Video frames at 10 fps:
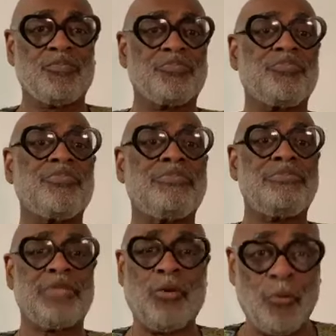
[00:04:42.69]
one.
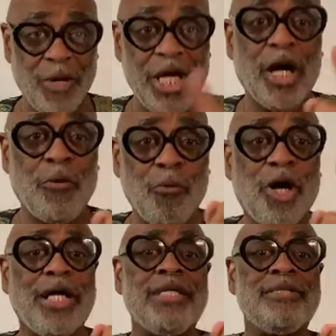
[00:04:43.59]
We are
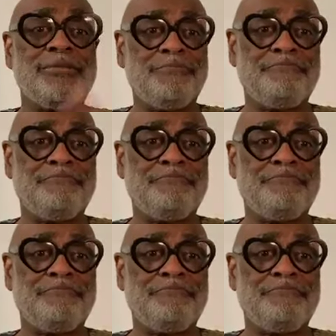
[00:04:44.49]
one.